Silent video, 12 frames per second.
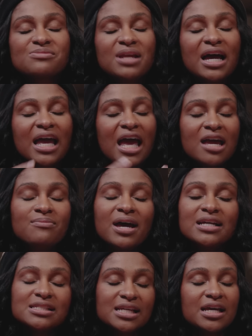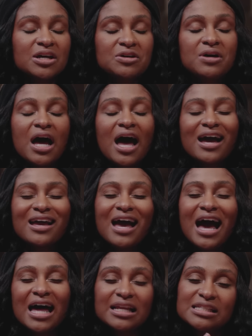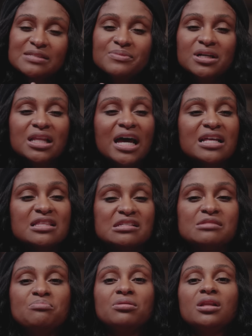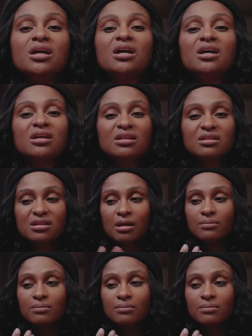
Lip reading: when I came back down, I kind of smelled like this blood.